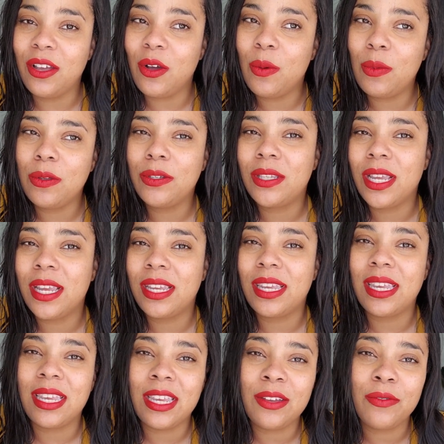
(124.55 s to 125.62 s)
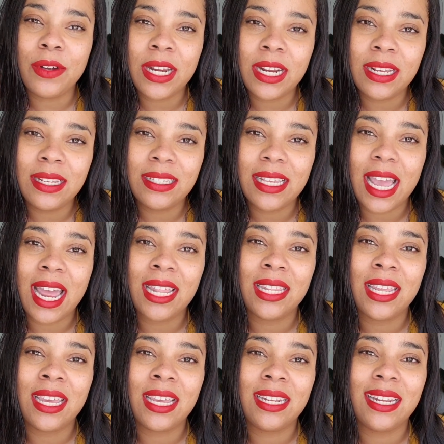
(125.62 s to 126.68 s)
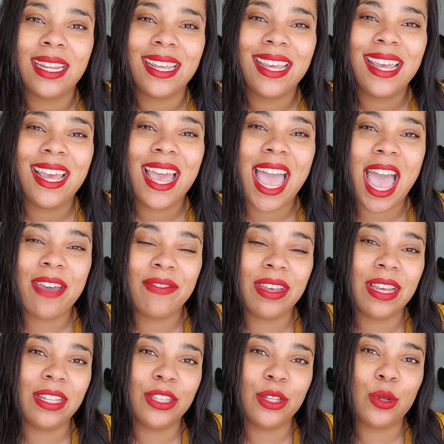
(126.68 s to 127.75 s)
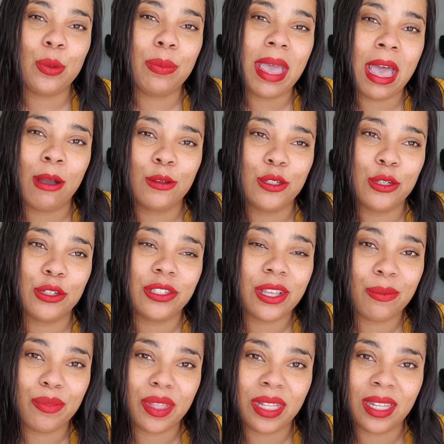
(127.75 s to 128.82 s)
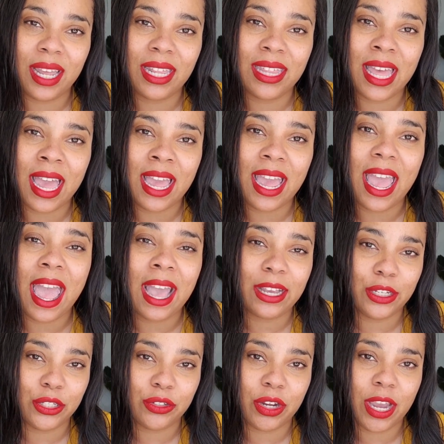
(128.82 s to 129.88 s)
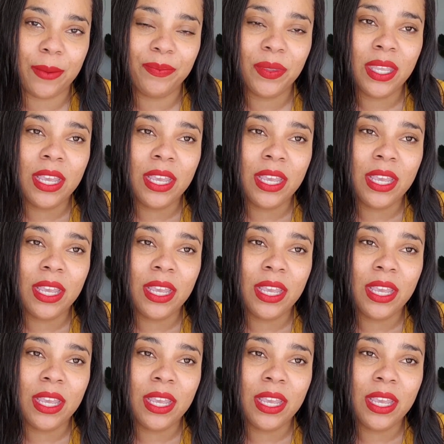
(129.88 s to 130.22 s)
almost like key rings, and then having a little pouch or something like that extra.